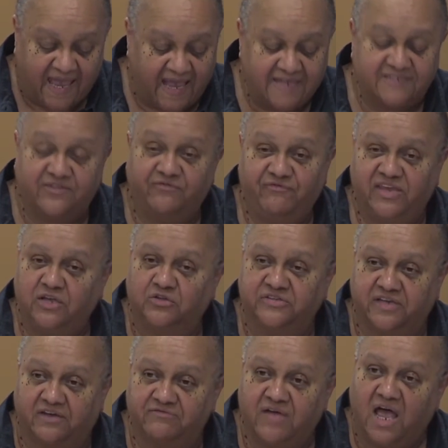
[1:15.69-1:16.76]
as a
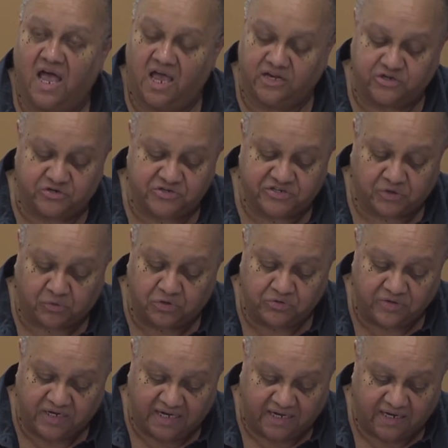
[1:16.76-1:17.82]
field of
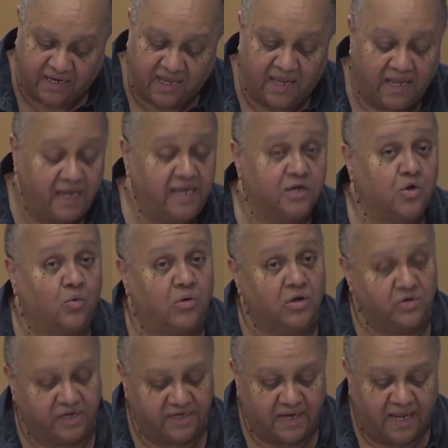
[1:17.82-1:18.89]
under-scrutiny," end
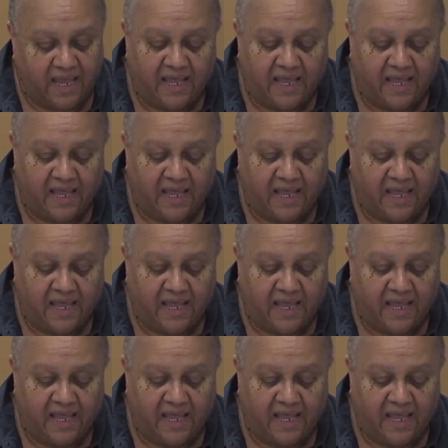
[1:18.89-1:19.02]
quoted.